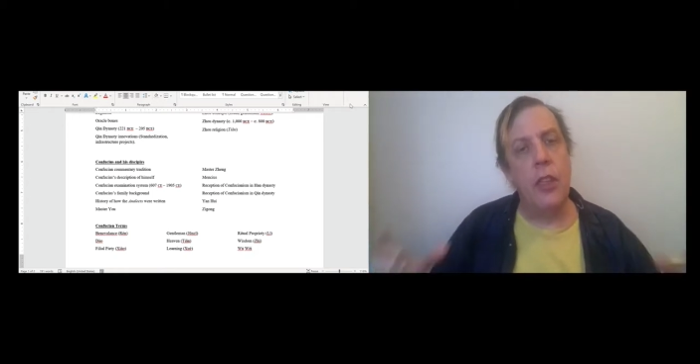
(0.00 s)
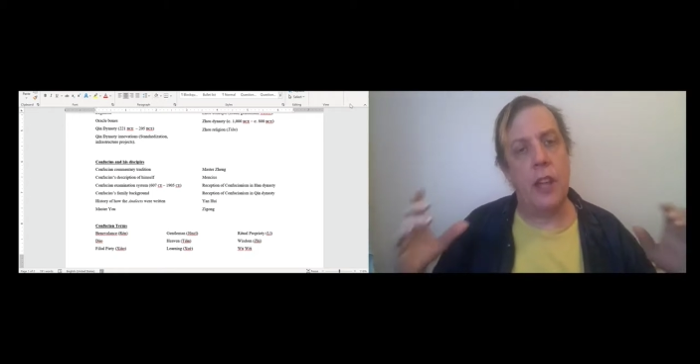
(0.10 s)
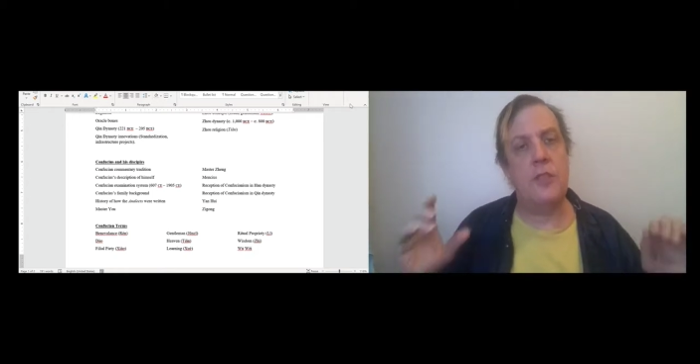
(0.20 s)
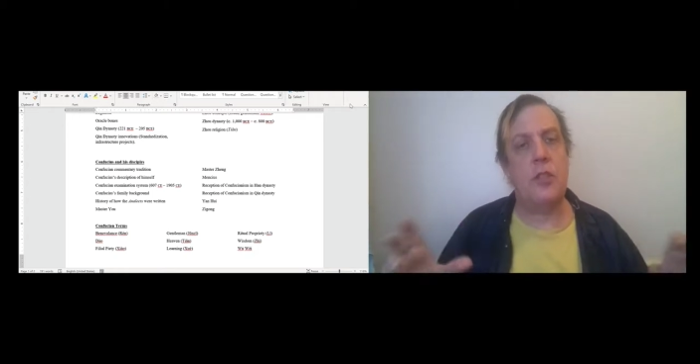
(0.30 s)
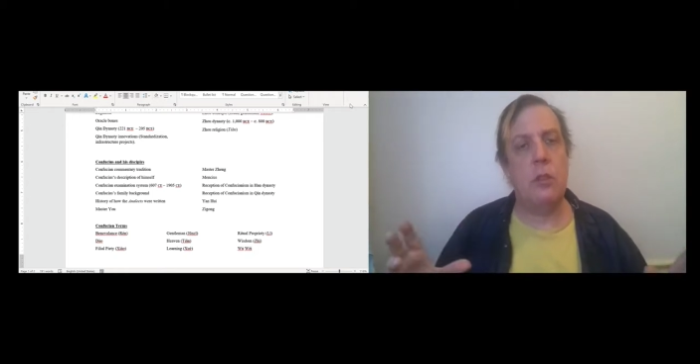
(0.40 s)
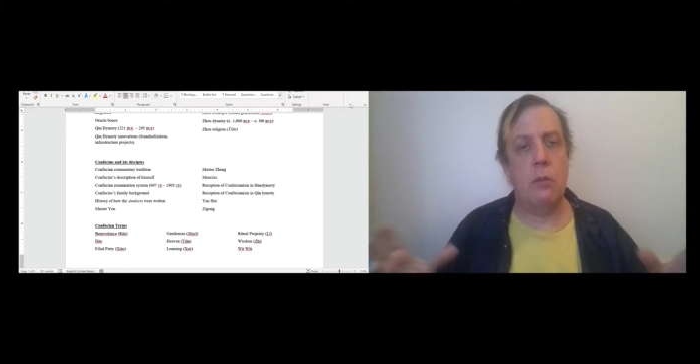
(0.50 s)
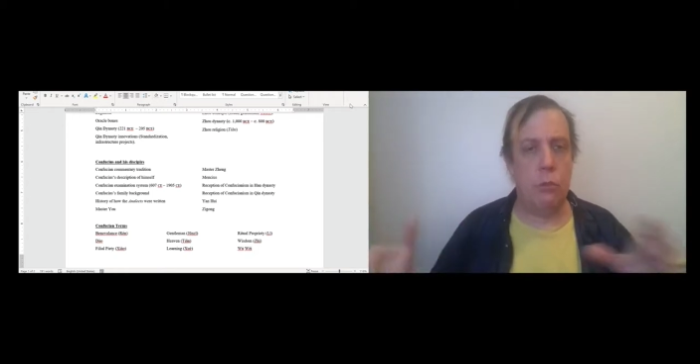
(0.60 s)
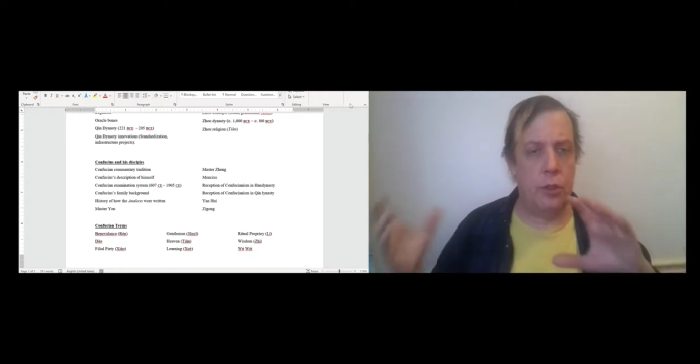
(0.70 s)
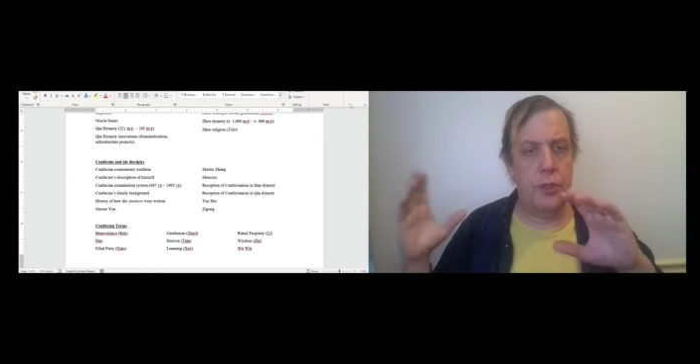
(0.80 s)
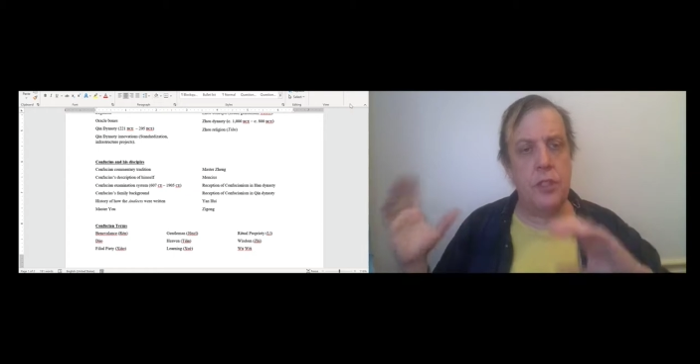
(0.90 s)
That's
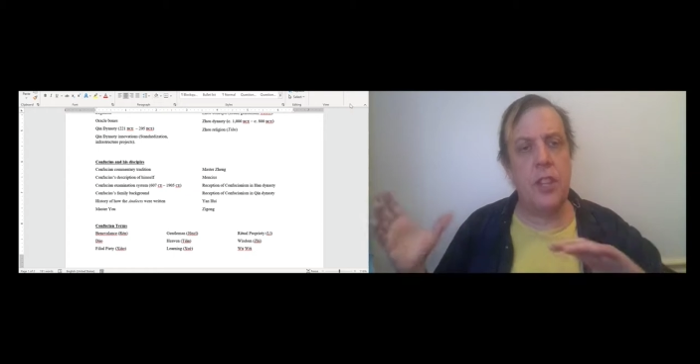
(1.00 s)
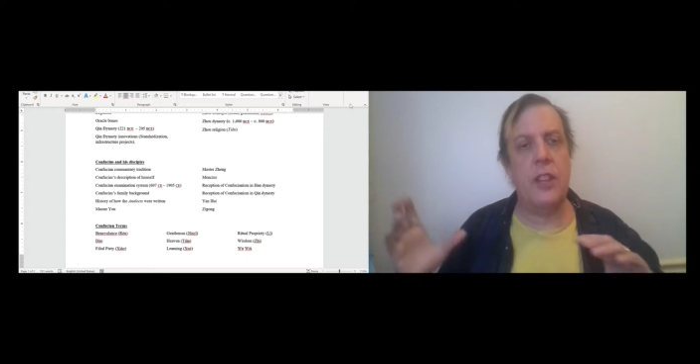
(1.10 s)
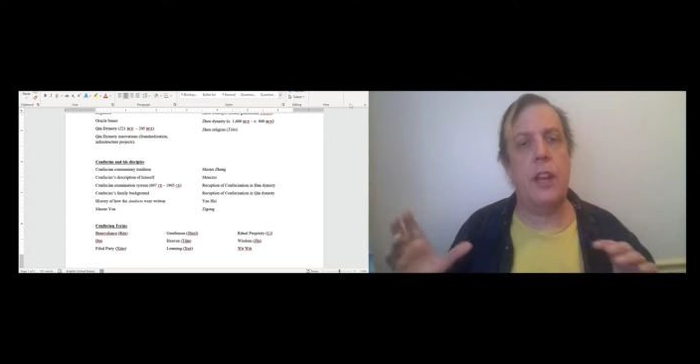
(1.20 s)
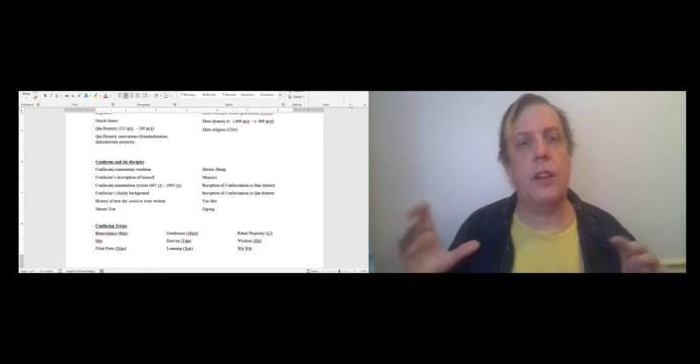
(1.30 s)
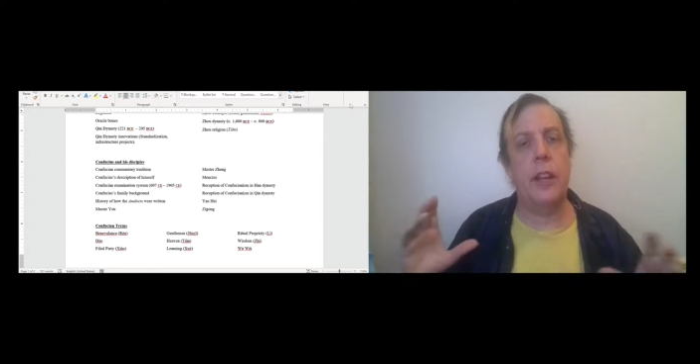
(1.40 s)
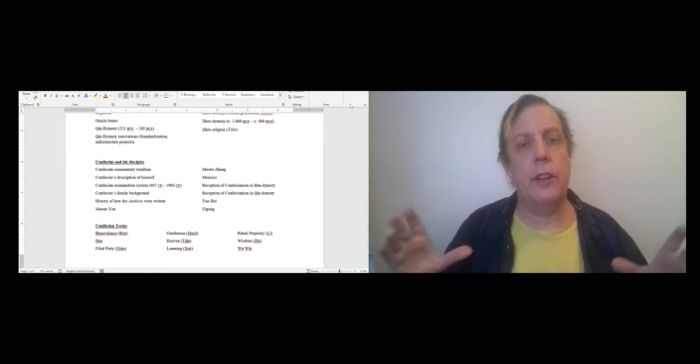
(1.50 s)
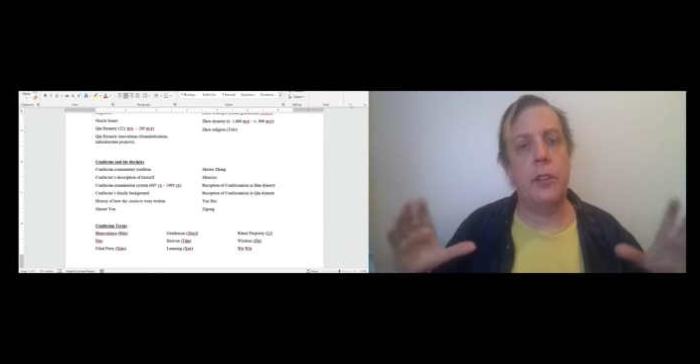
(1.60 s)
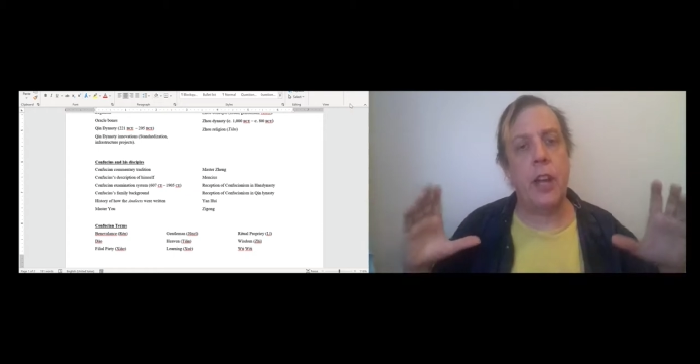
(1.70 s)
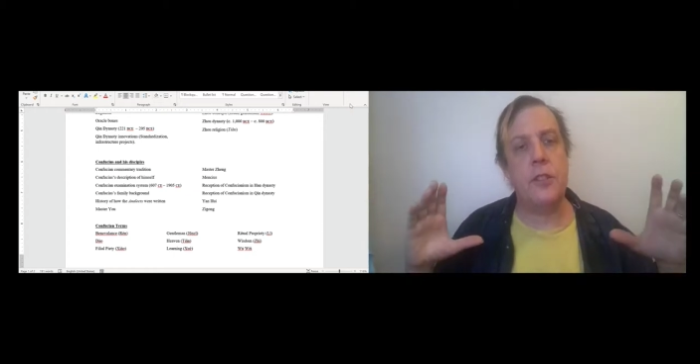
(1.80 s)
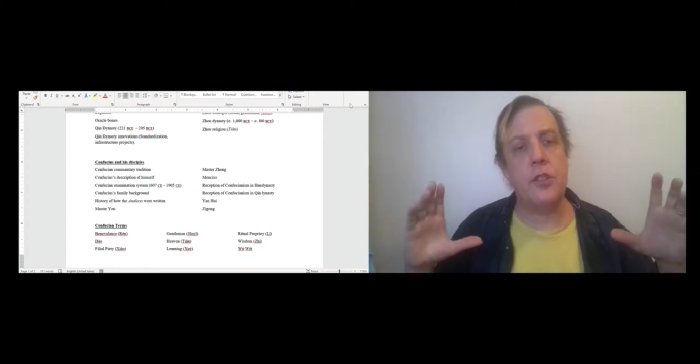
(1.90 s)
we'll see that
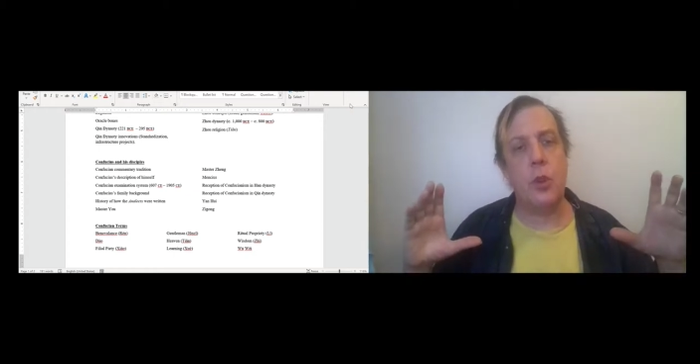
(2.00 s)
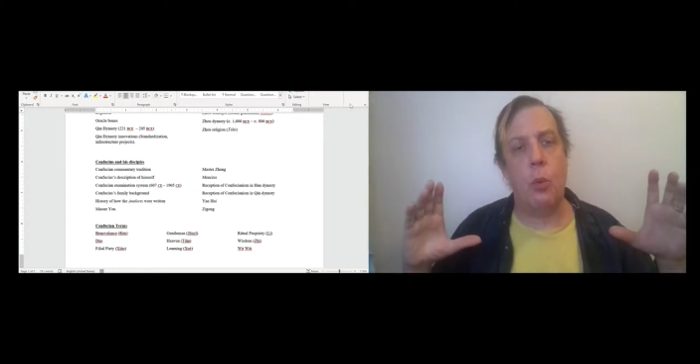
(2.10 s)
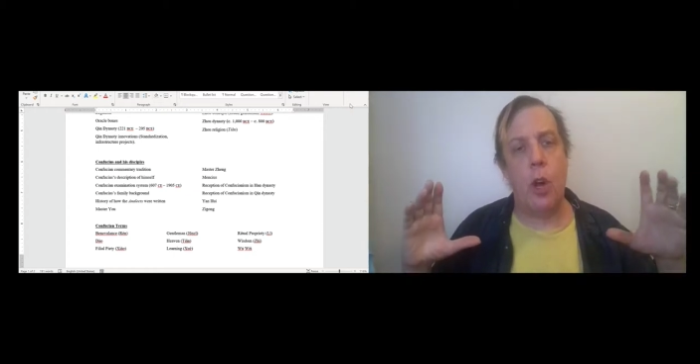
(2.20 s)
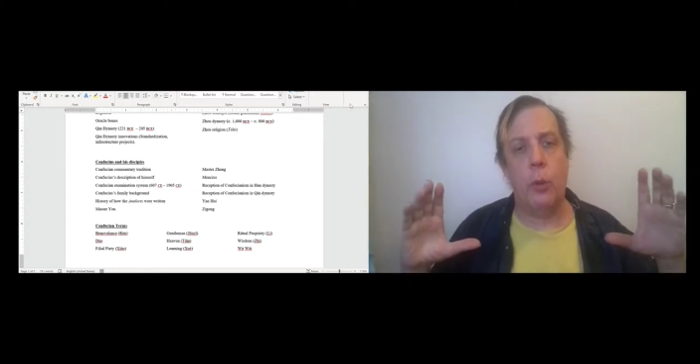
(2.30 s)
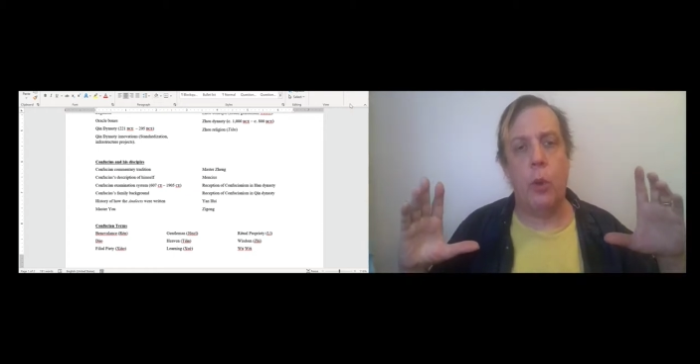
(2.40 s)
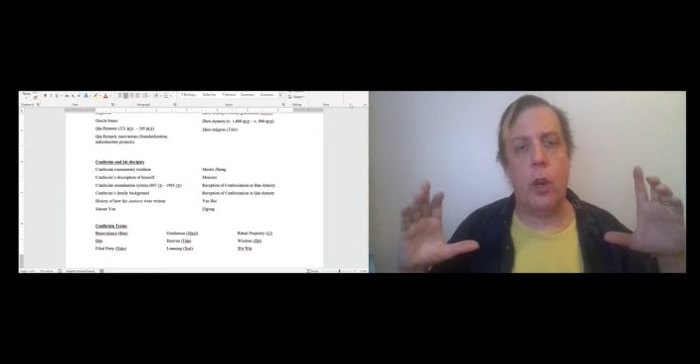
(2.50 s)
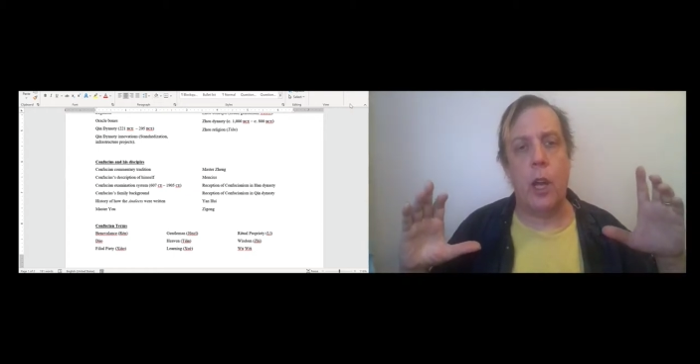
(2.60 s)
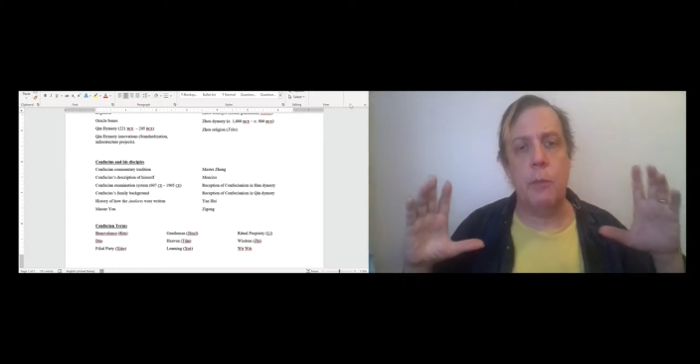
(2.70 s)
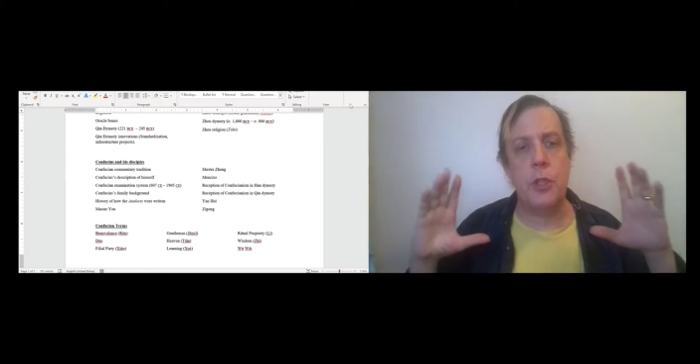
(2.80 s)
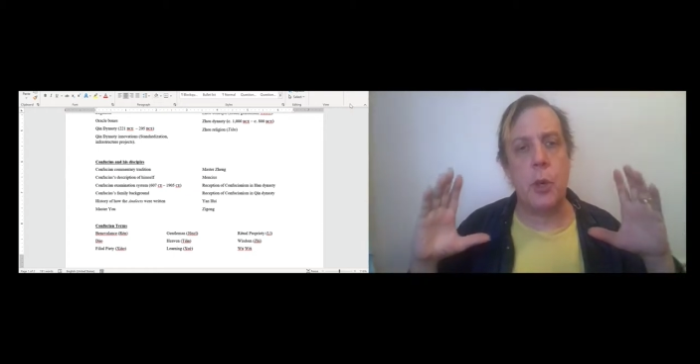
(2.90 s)
later. That's the one
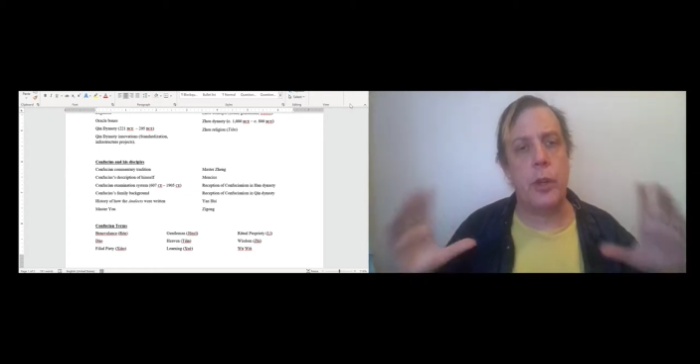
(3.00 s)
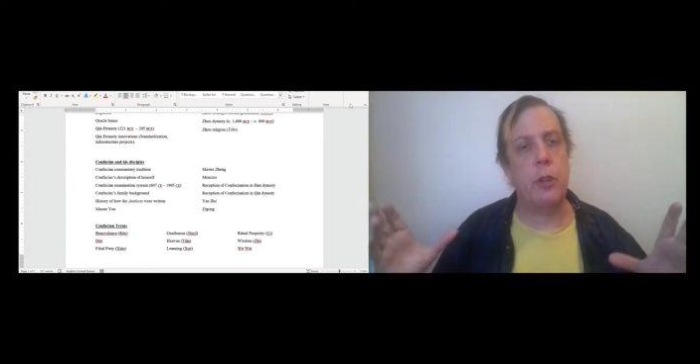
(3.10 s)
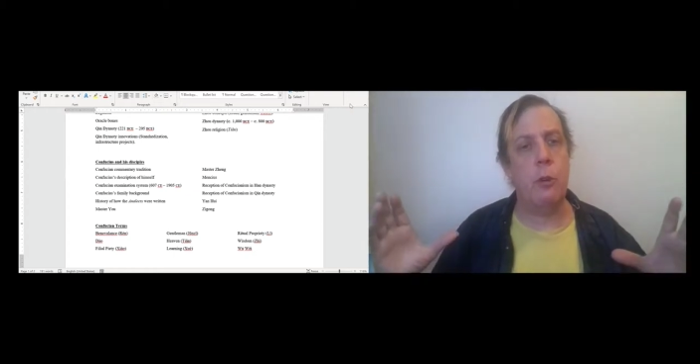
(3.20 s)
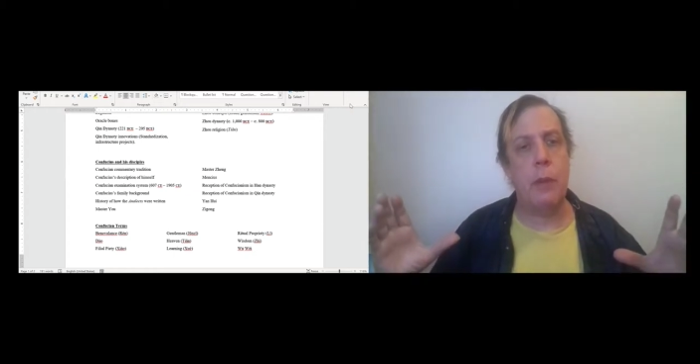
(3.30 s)
where I'm showing you